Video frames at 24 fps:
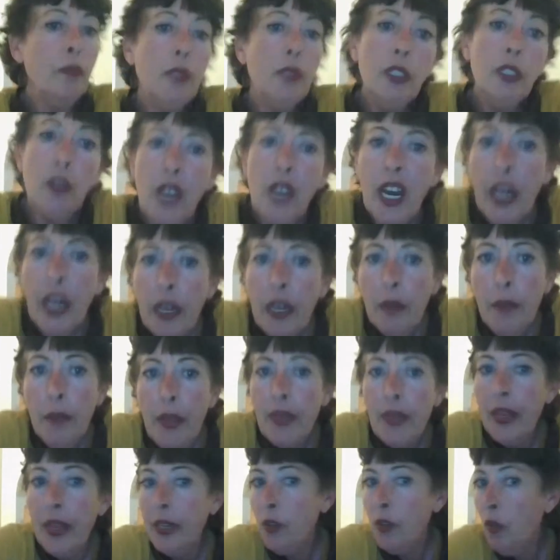You cut them
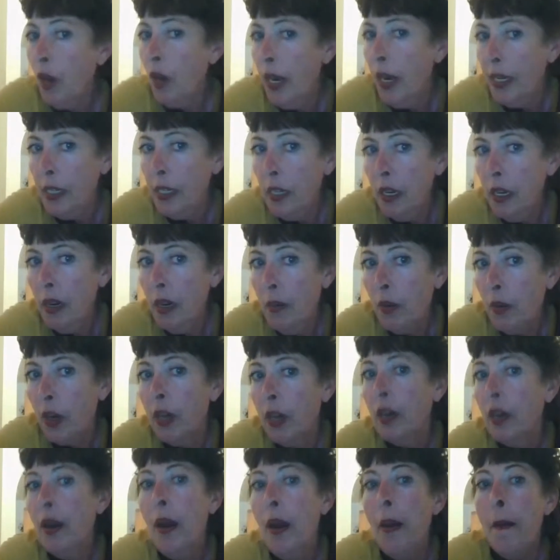and then grind them, or